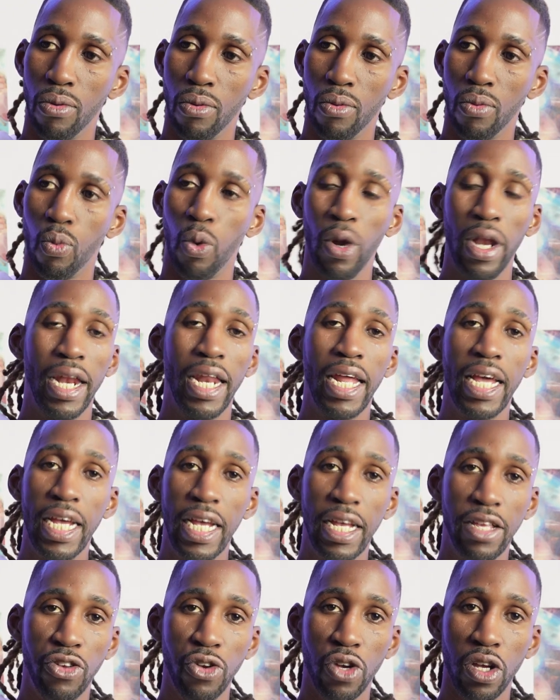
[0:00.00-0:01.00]
what
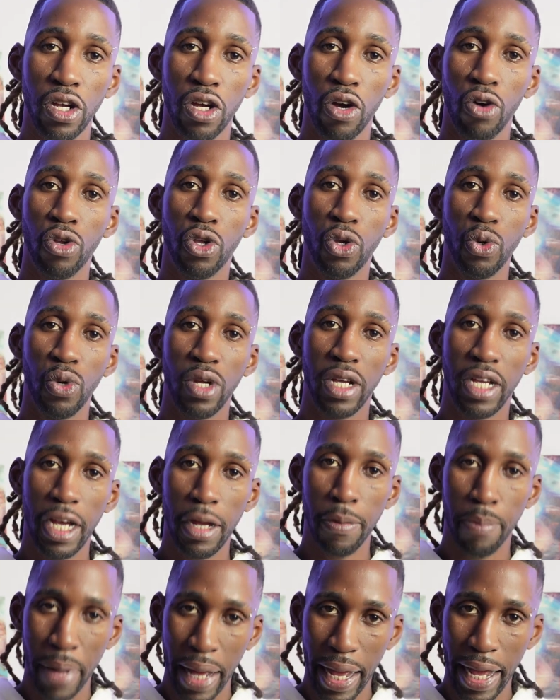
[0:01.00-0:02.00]
leagues you can go to
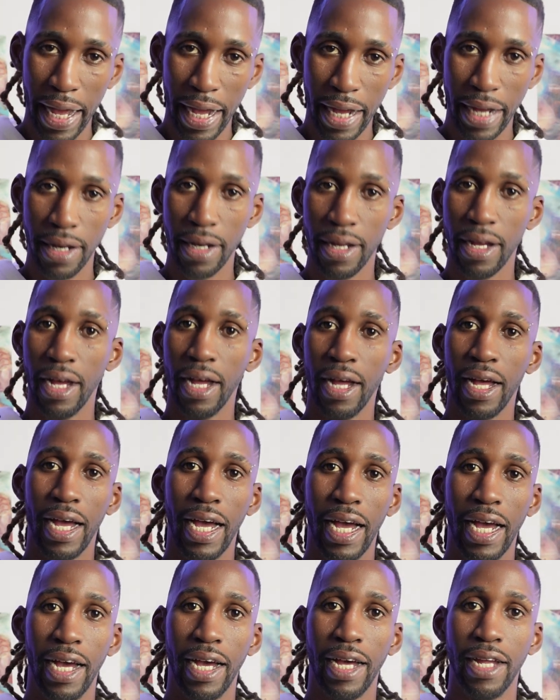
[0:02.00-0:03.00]
get paid,
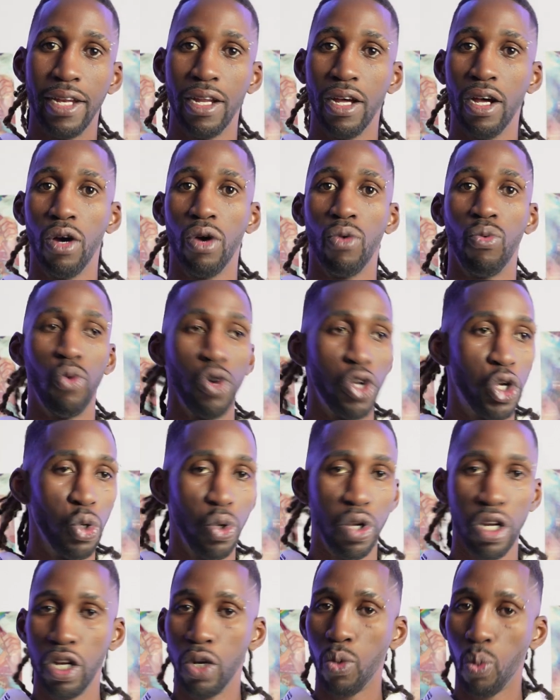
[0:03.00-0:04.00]
and what you
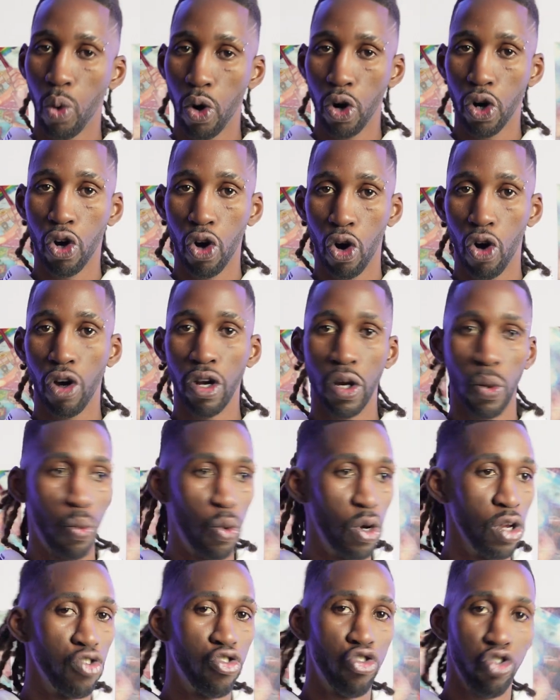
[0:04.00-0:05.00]
need to work on, and
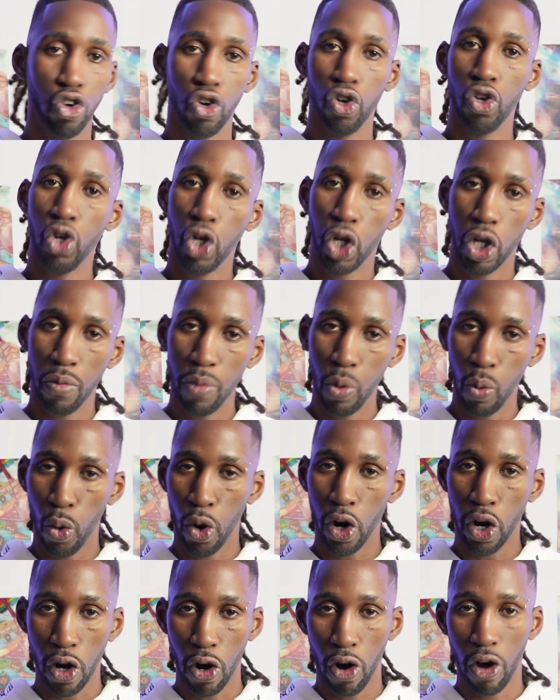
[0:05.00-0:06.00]
what drill you should
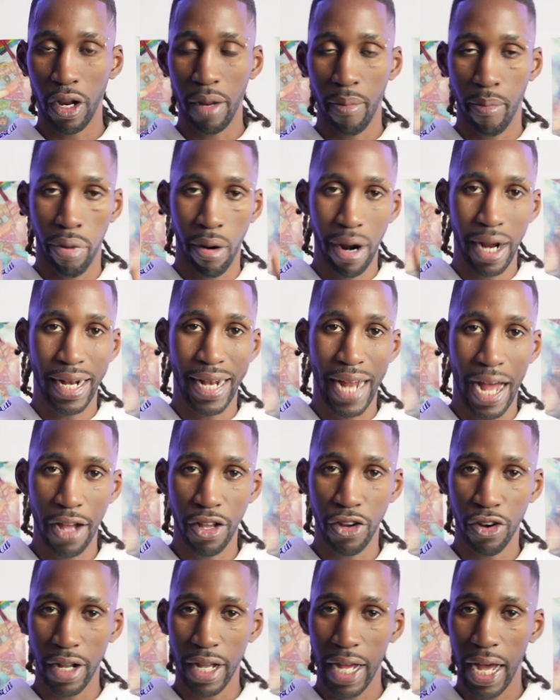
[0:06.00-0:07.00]
work on, and break down
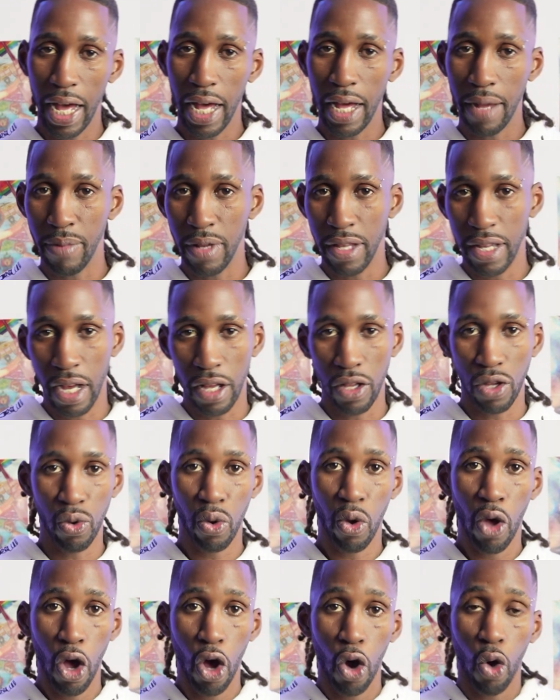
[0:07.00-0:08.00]
your game and tell
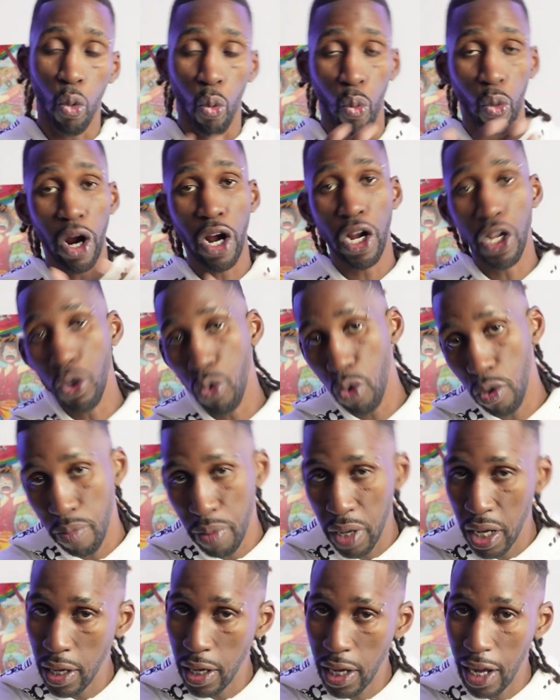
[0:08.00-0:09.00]
you where you would
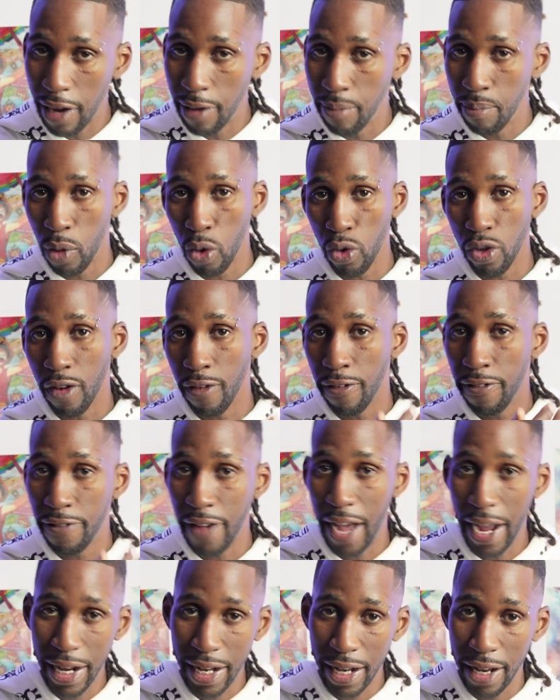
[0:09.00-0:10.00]
be most
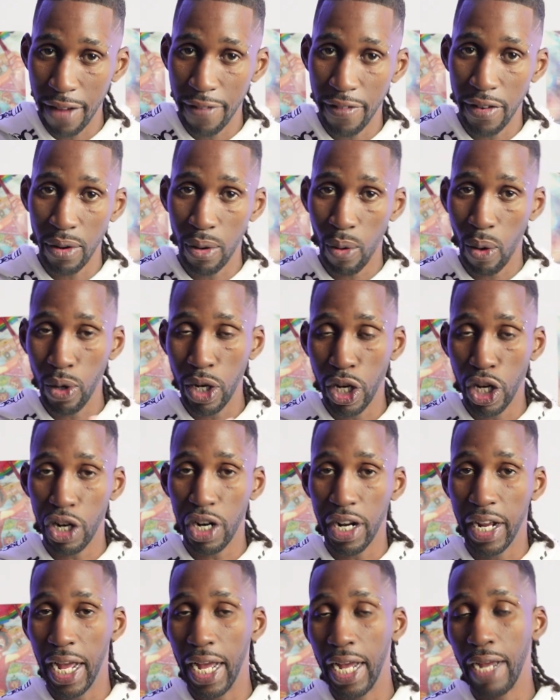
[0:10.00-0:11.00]
effective and what your
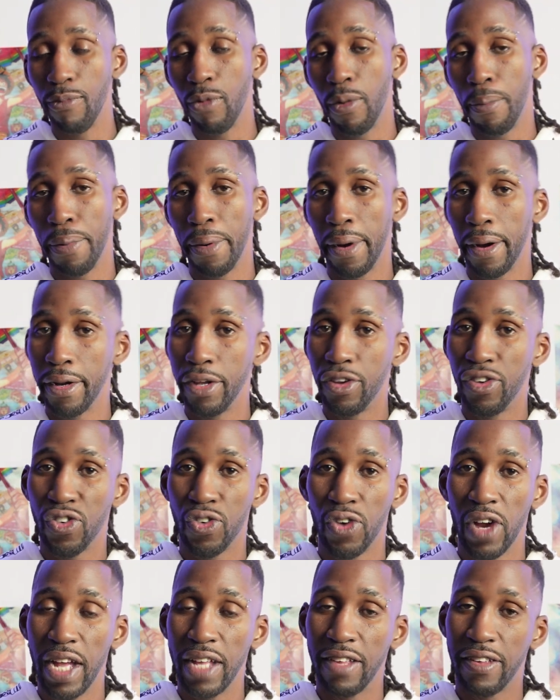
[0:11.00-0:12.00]
game will probably
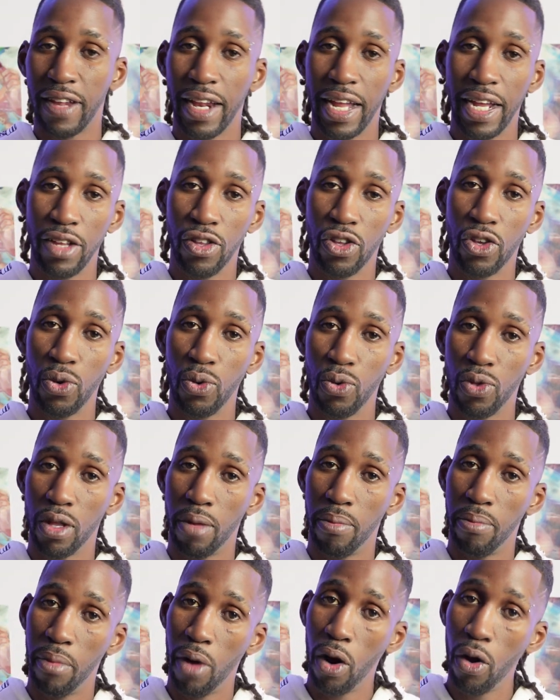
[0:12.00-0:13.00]
translate to the
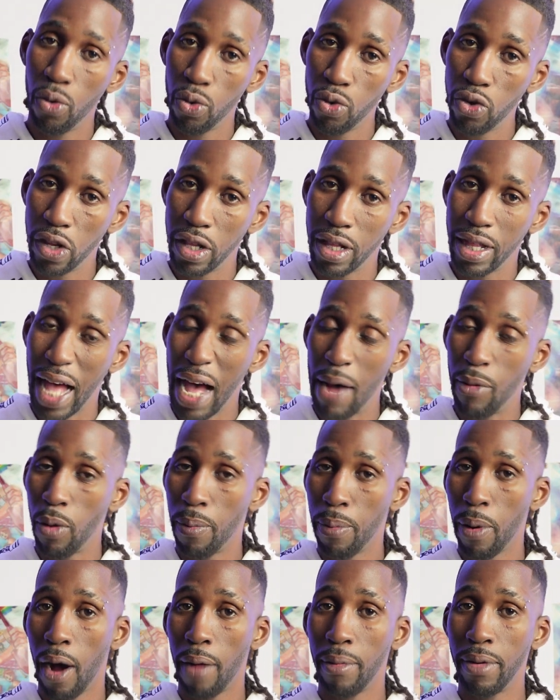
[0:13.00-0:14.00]
most, that will
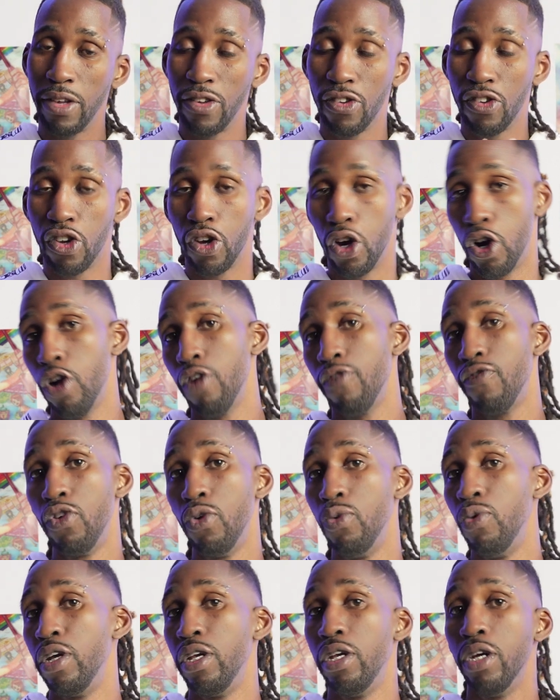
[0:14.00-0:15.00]
probably serve
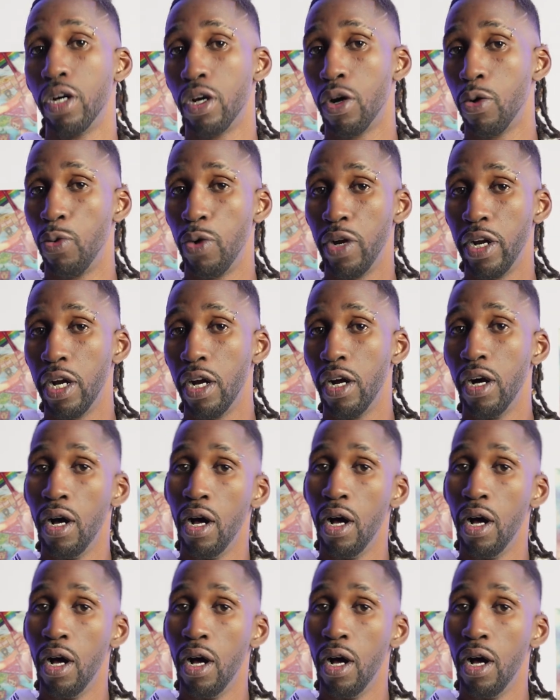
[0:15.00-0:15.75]
you in your career,